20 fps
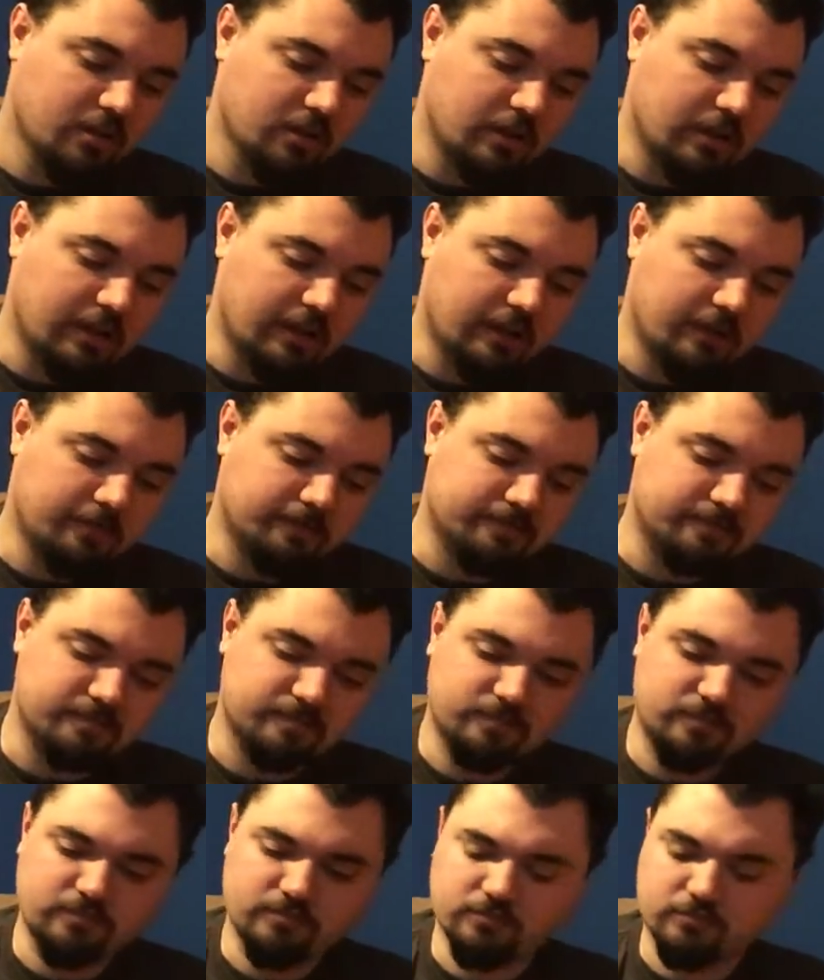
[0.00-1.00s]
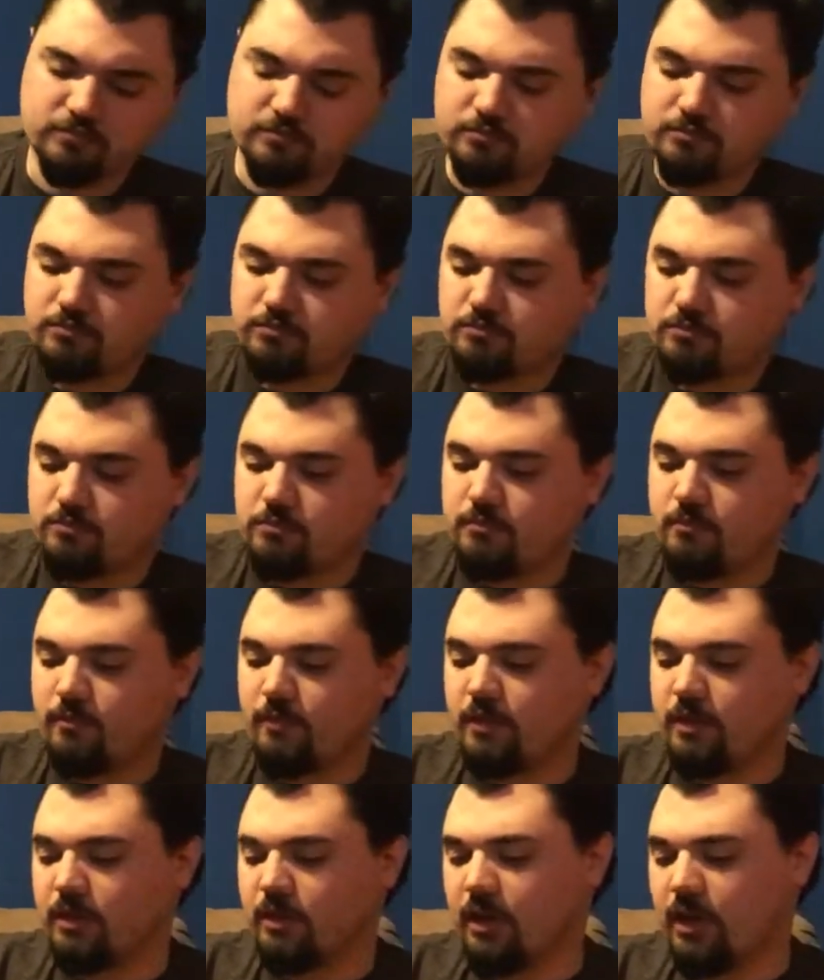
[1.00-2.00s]
Um,
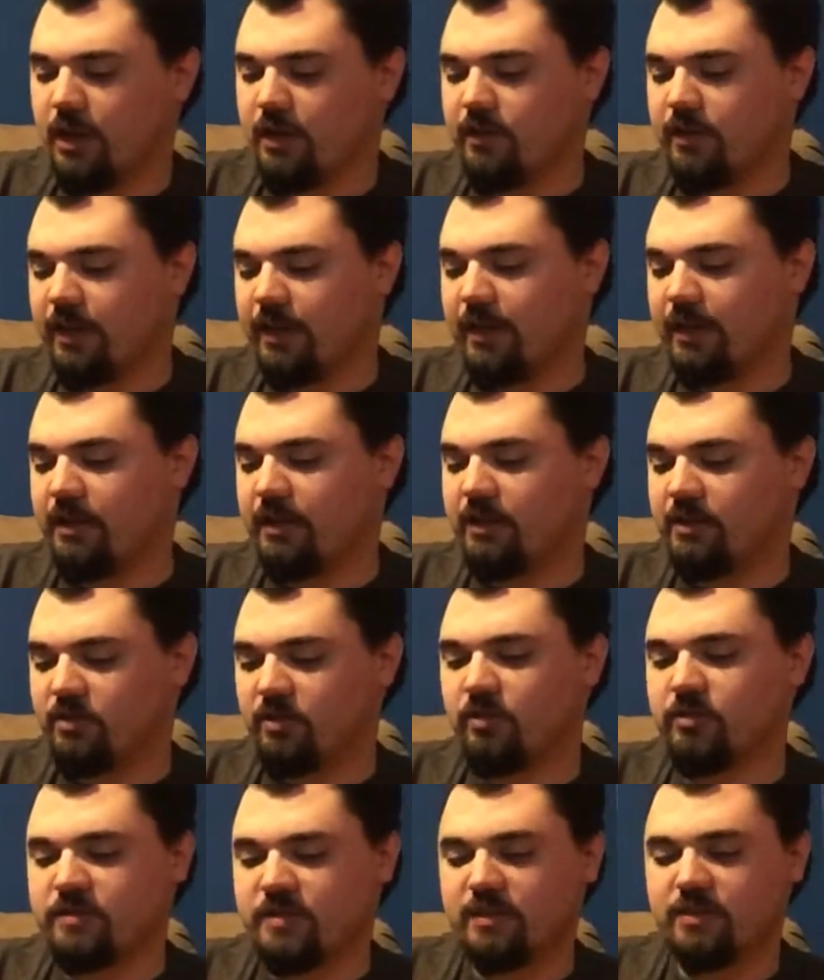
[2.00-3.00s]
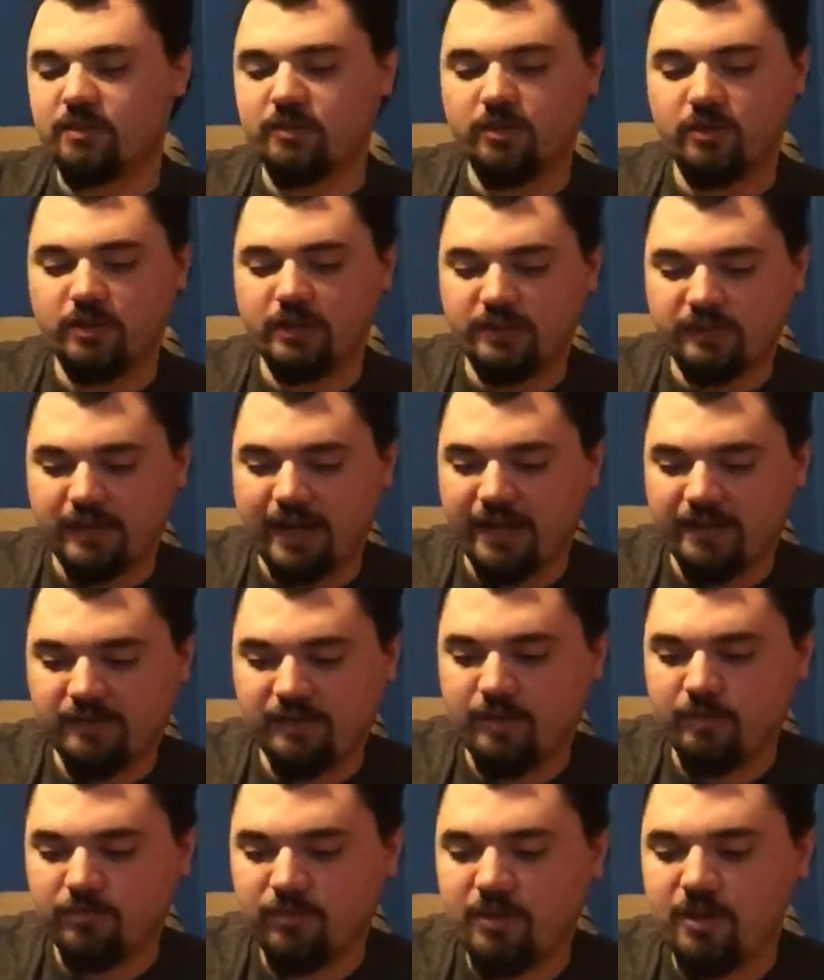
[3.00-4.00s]
and then it turns into the exact
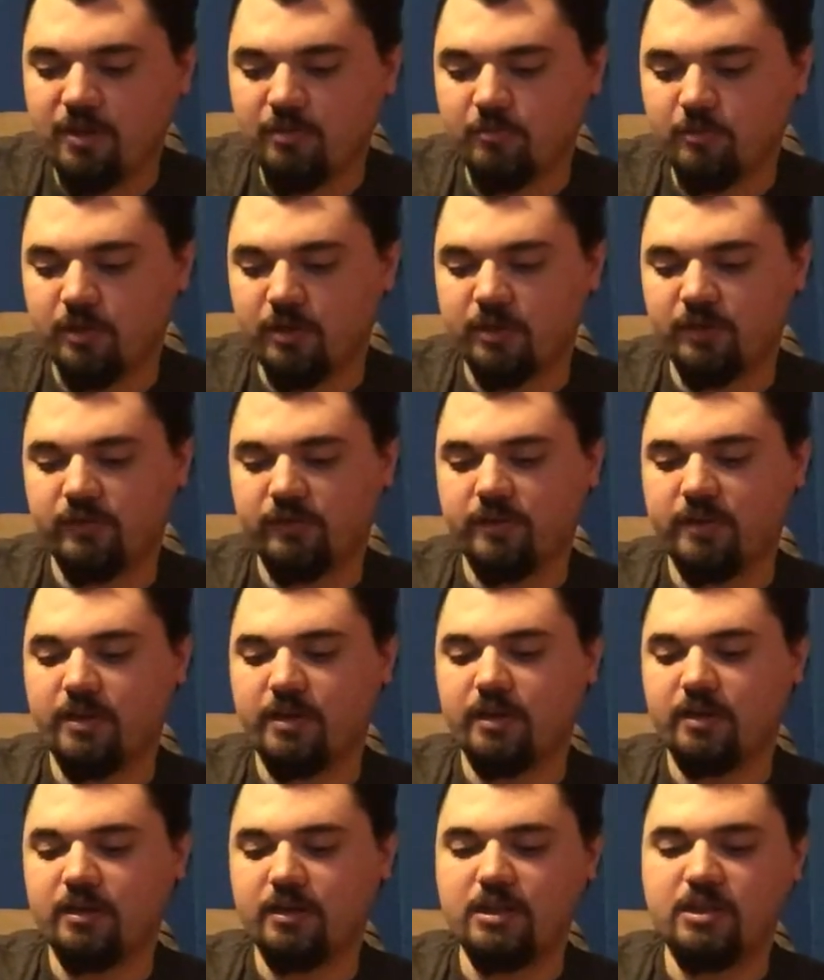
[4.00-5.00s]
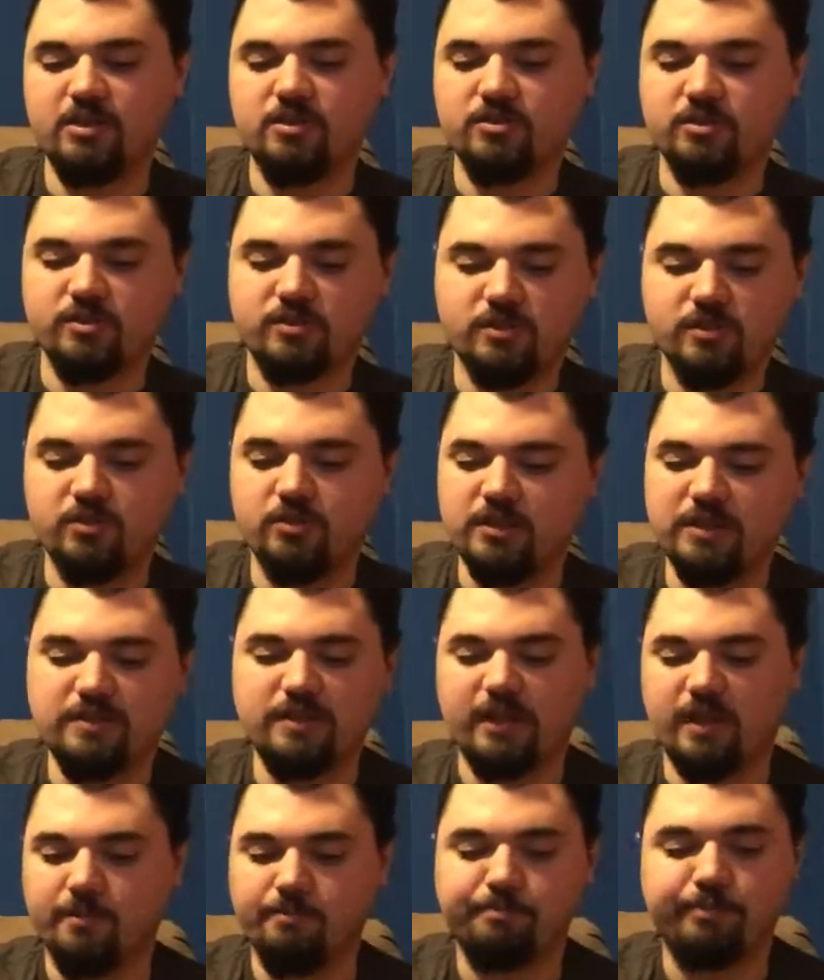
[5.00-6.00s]
same thing where it's like he's just a dude. He's
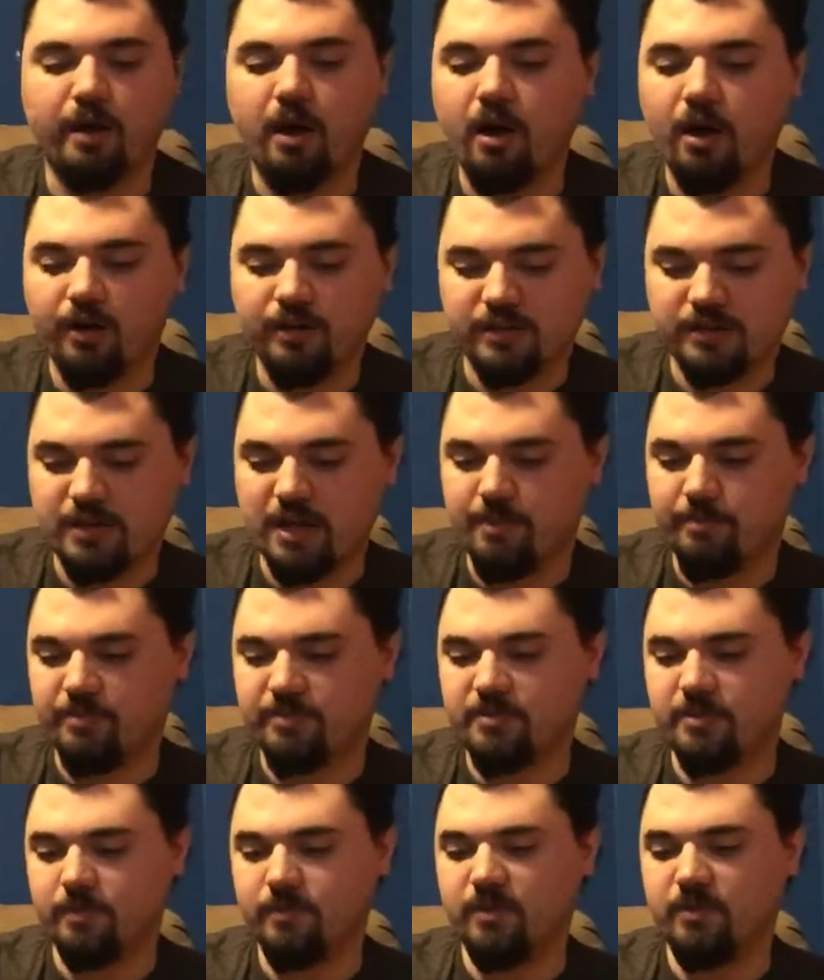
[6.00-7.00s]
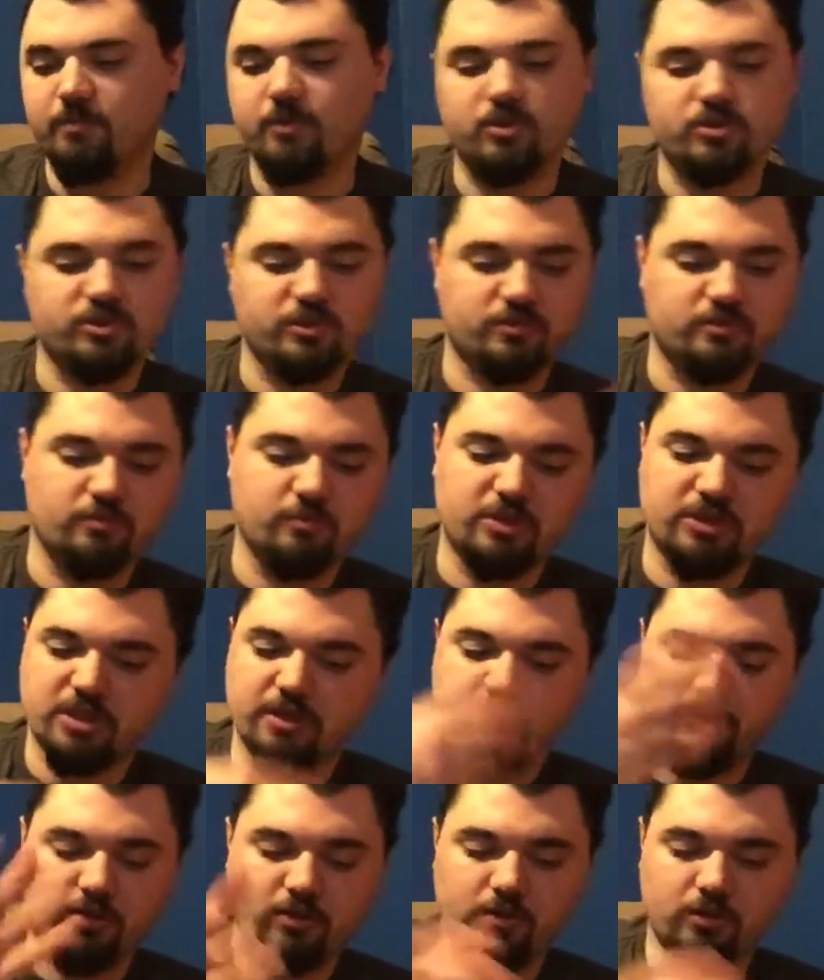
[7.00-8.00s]
like a Bond type or something where it's just
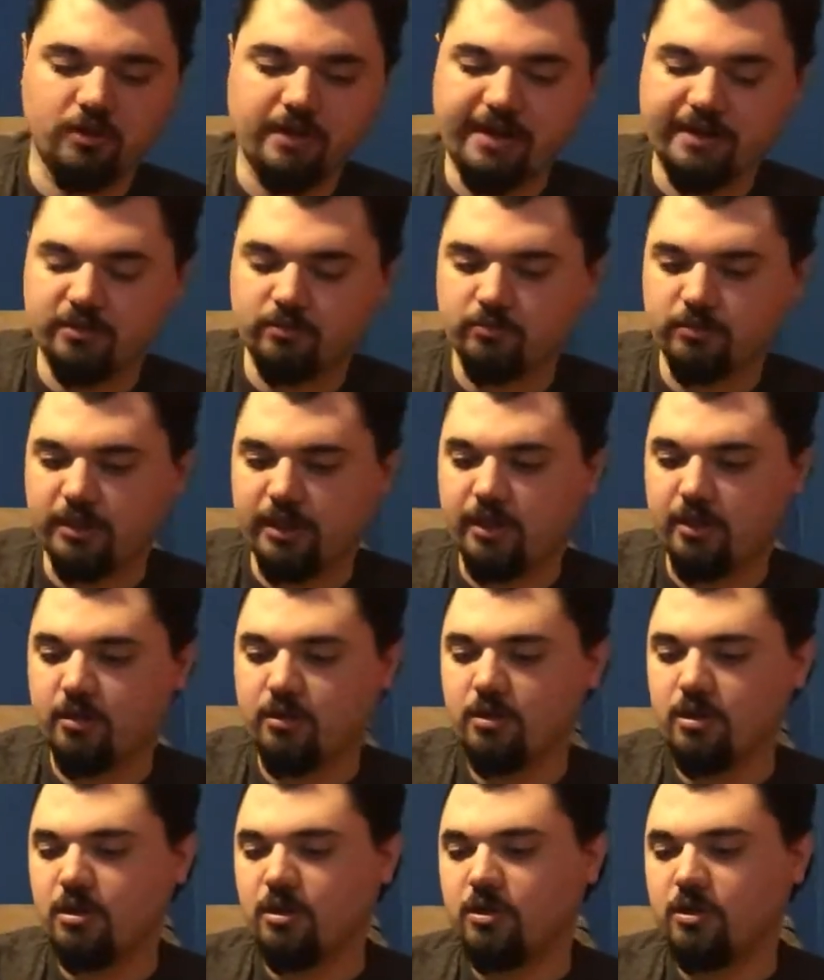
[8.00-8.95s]
whichever girl. I don't care.